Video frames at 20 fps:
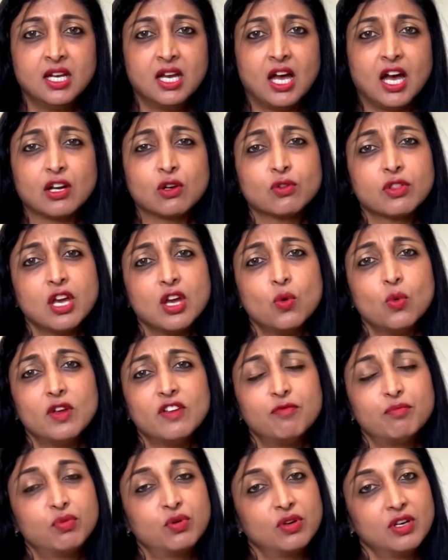And although
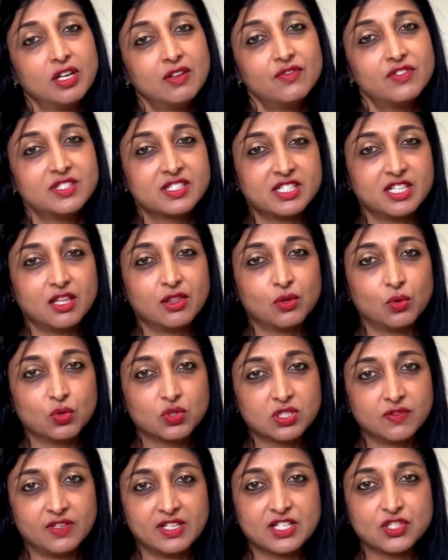we've previously
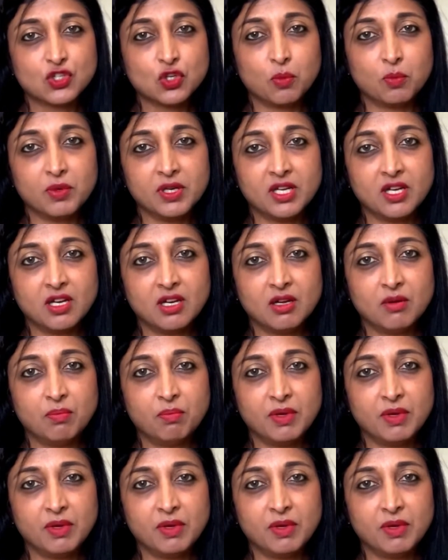thought of insomnia